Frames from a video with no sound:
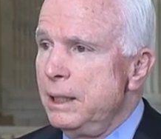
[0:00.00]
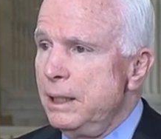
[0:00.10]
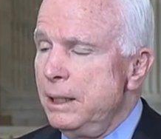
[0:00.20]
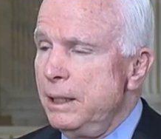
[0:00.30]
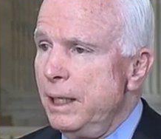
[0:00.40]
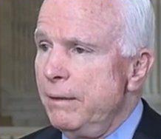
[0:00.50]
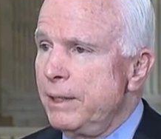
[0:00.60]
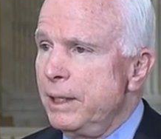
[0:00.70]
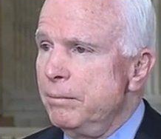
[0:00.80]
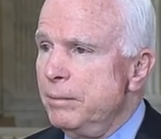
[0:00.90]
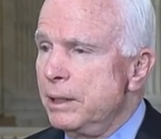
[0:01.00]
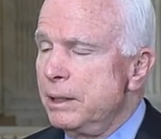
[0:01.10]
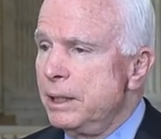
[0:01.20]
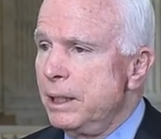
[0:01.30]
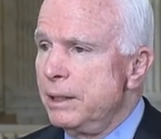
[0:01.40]
in the Afghan
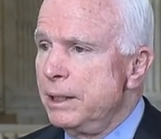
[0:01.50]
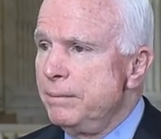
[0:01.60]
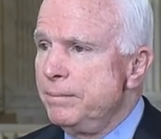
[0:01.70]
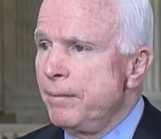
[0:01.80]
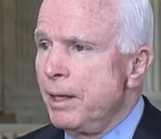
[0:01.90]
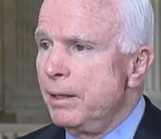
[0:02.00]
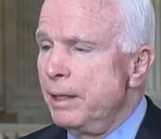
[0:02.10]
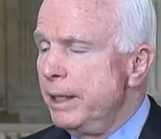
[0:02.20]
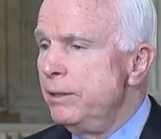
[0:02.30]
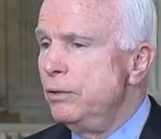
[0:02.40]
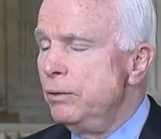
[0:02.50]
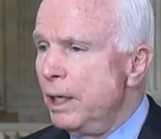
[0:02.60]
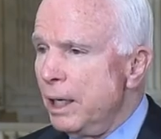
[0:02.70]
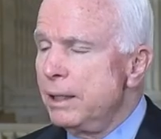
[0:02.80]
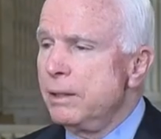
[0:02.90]
military. They do
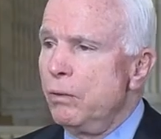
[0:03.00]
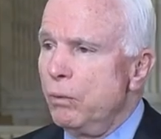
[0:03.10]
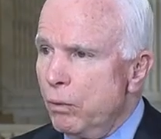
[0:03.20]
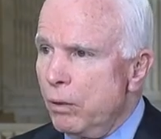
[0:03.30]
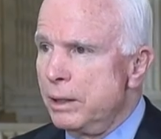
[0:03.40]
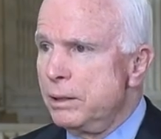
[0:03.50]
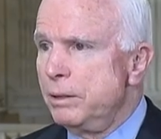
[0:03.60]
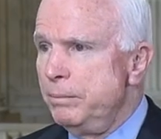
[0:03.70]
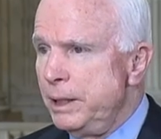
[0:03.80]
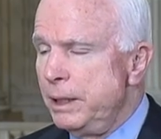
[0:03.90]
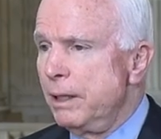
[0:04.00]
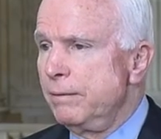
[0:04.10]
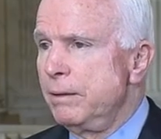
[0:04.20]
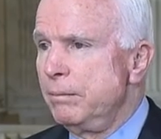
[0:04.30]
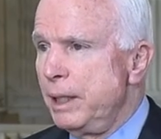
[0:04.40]
not want to be
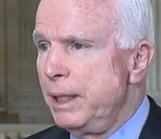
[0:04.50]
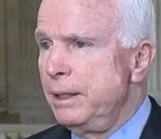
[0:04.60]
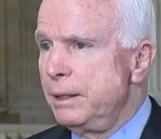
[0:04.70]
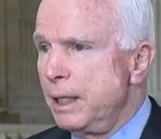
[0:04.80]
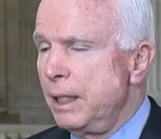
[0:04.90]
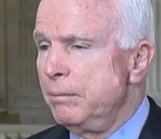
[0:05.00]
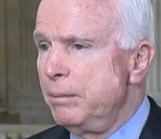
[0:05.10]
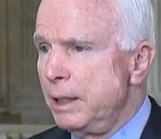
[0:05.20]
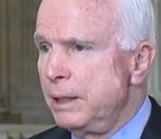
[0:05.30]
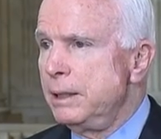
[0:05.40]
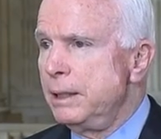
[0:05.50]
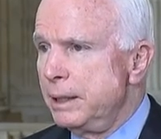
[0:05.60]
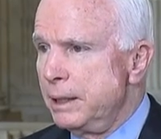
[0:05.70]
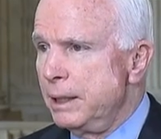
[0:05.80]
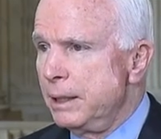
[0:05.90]
governed by the Taliban
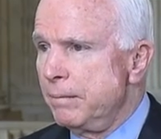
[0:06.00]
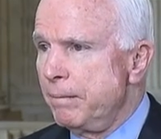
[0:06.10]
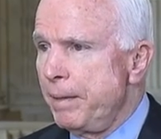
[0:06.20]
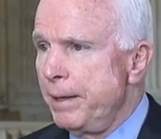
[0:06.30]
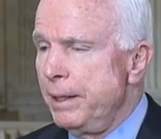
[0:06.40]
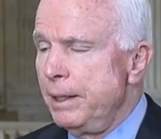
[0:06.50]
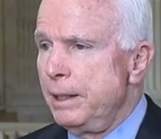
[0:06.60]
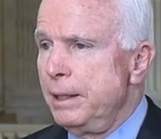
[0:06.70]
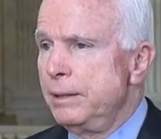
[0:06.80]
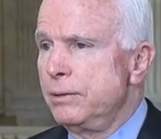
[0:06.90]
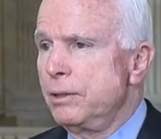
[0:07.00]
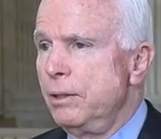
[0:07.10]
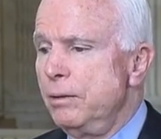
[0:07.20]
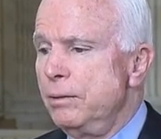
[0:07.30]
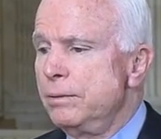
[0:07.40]
again. And
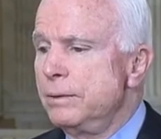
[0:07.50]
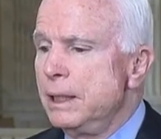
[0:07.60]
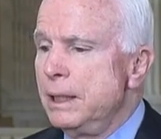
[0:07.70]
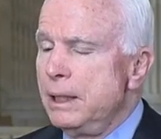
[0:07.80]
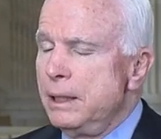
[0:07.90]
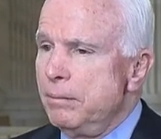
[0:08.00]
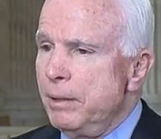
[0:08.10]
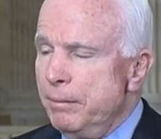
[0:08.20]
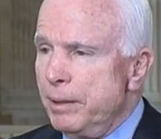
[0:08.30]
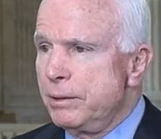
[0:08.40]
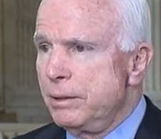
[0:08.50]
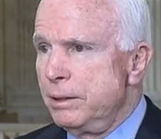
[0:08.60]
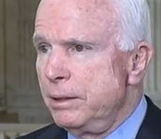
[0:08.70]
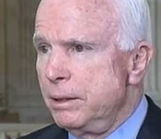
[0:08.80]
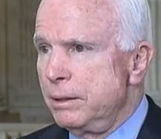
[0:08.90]
so my
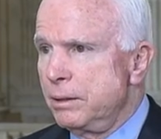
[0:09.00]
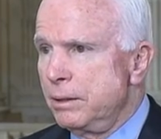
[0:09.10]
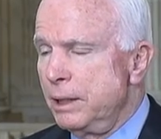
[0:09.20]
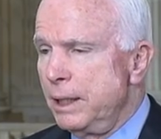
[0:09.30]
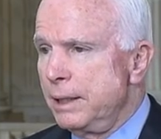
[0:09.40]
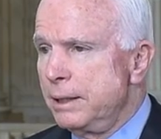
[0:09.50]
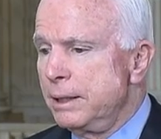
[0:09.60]
message is that